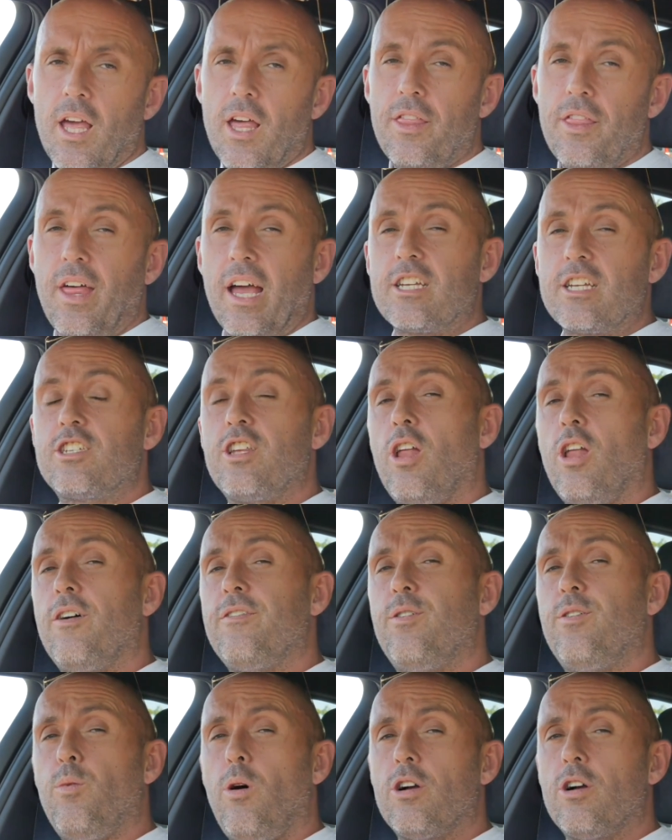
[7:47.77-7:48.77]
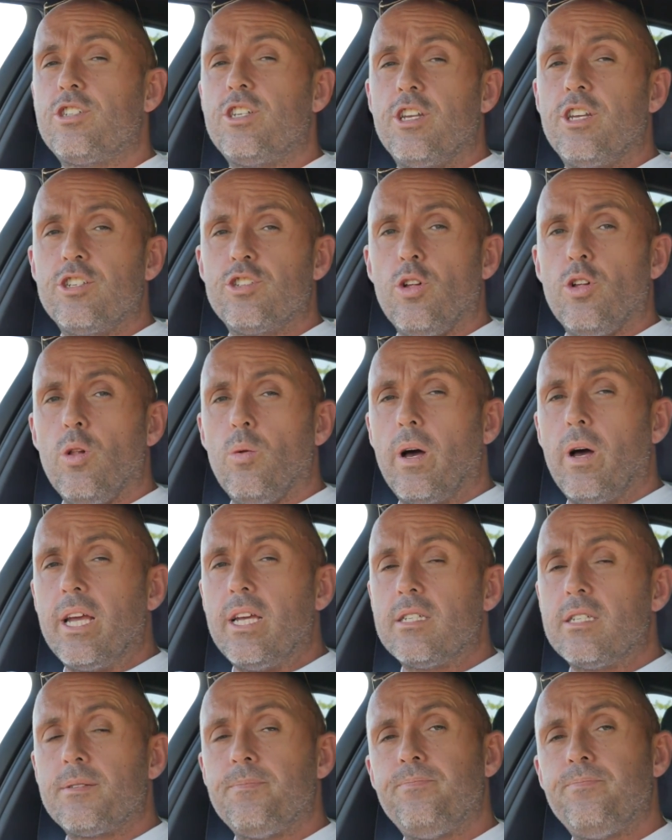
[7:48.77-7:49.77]
Thanks a lot for watching as
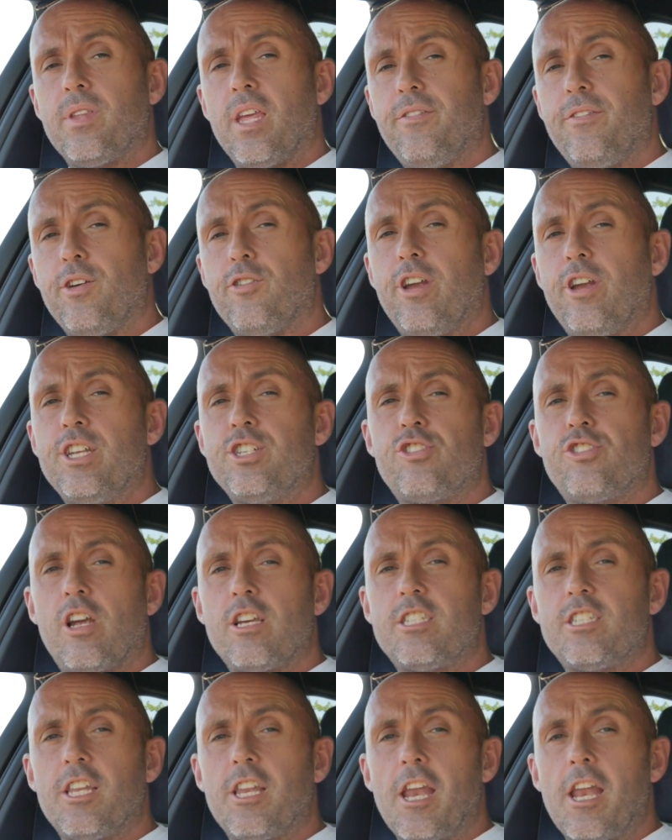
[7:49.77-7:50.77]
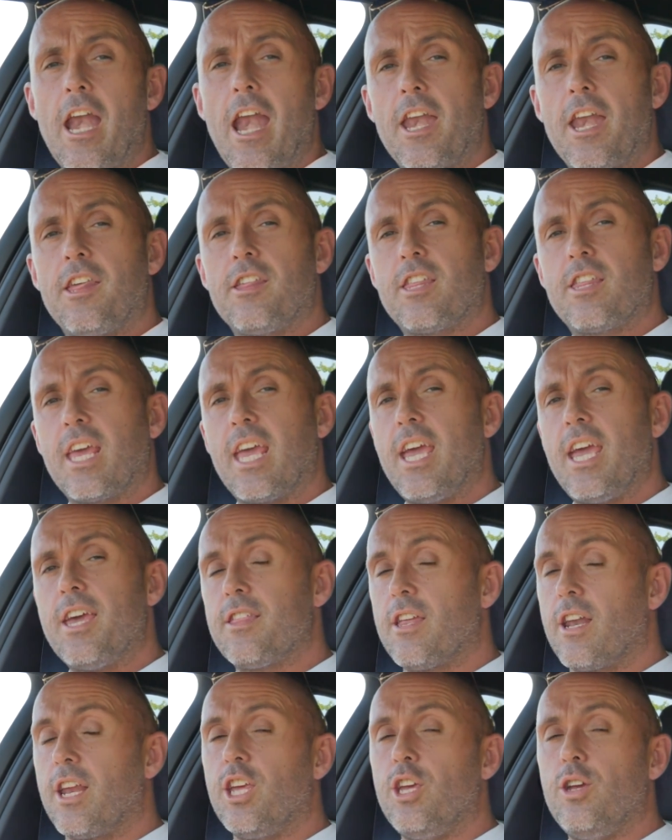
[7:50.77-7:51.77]
always. If you're interested in any of the gear
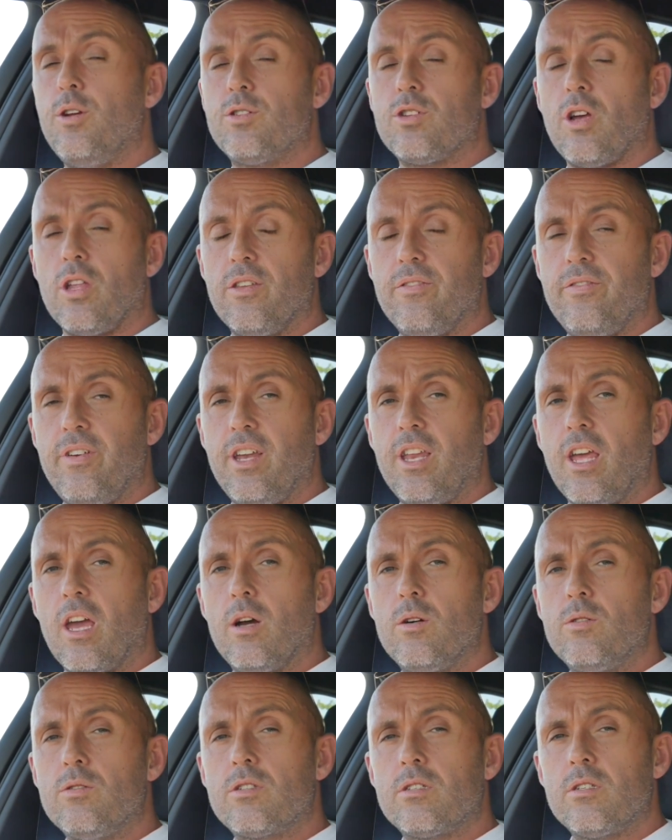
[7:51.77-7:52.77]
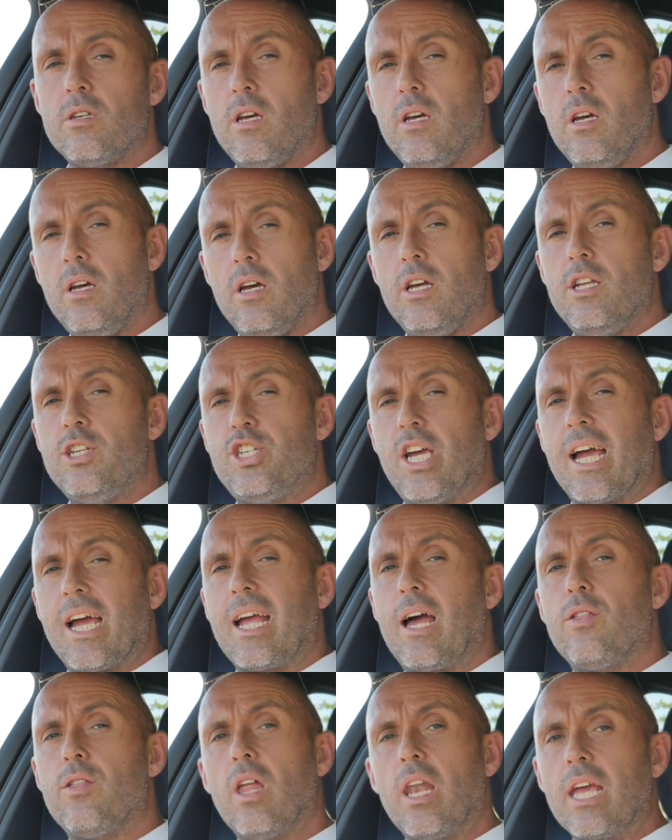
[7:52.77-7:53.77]
that I use on the videos, check
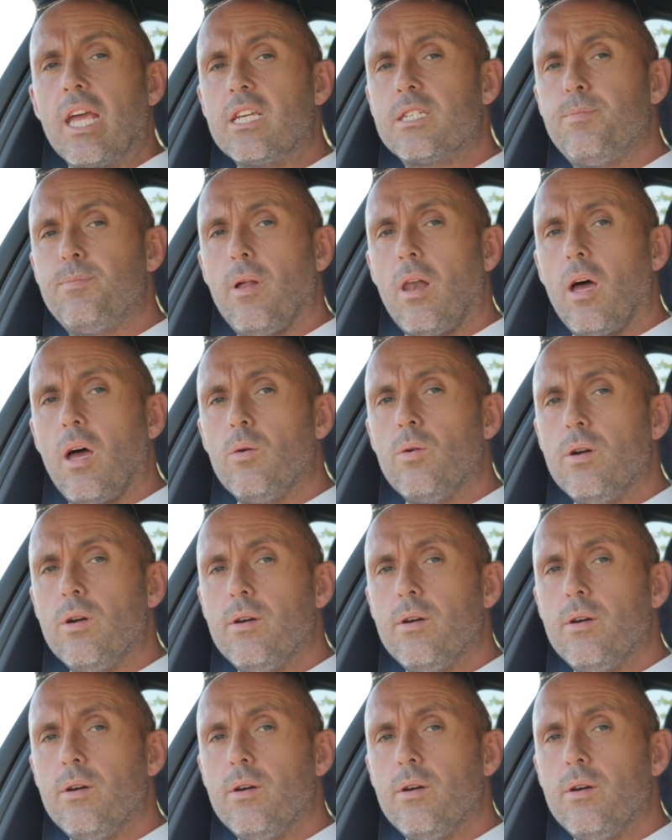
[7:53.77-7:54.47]
out the links below.